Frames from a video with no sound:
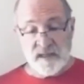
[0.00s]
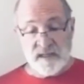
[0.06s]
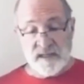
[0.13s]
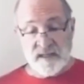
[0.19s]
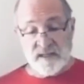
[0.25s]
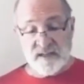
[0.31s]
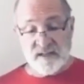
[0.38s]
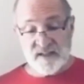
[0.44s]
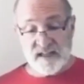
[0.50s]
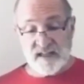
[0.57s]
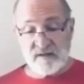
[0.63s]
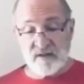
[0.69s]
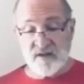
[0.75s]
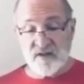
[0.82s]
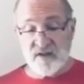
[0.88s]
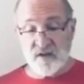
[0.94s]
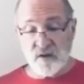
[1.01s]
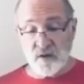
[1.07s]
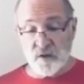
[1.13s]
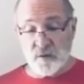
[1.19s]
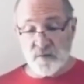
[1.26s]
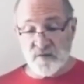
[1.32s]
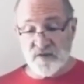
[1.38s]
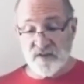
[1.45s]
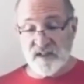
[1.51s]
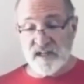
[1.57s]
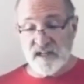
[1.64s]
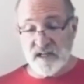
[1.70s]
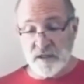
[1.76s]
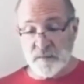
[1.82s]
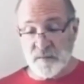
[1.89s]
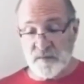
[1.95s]
Sing psalms and
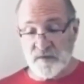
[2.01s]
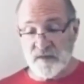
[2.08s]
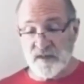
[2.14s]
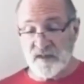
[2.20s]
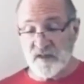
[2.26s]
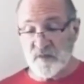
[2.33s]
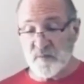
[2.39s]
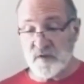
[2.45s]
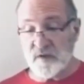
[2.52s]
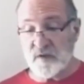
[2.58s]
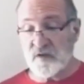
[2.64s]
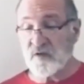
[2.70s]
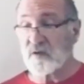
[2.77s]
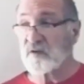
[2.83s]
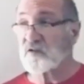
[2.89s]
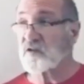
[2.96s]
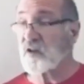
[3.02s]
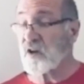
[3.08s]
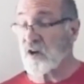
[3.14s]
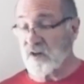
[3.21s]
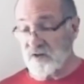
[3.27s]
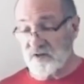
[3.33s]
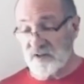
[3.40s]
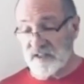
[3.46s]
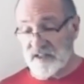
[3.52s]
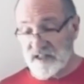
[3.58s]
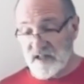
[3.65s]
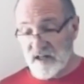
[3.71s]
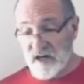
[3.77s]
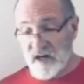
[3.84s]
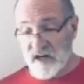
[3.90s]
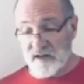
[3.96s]
hymns and spiritual songs to
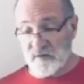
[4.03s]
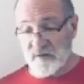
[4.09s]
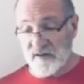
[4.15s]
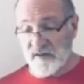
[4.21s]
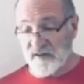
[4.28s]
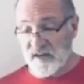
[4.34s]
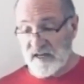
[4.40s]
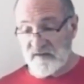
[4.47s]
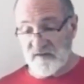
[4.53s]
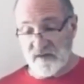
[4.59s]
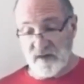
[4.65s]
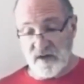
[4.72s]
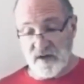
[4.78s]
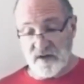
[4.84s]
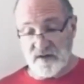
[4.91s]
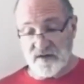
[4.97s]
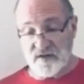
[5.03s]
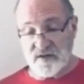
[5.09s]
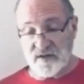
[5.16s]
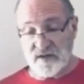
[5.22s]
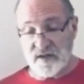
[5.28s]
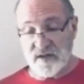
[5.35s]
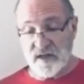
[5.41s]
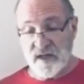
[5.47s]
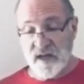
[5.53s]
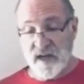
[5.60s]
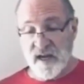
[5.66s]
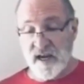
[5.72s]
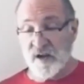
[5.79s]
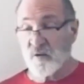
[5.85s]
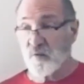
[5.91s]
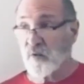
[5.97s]
God with thankful hearts.
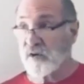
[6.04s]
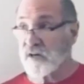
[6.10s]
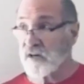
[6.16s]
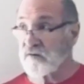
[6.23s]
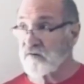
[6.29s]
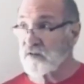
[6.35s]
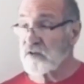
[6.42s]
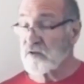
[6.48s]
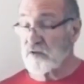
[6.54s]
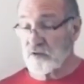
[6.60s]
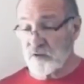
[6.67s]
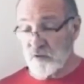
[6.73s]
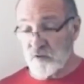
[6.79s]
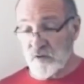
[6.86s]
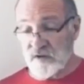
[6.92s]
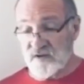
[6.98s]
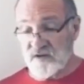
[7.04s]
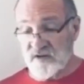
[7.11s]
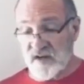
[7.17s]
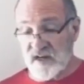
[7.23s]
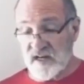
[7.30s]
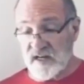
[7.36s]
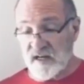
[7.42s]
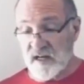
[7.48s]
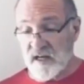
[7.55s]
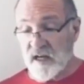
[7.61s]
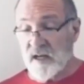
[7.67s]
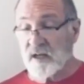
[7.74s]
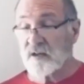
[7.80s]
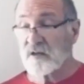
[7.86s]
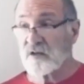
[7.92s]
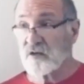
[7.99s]
In whatever you do or say,
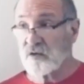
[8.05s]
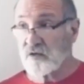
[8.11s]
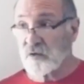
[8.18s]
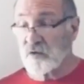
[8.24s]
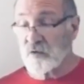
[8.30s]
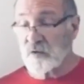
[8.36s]
do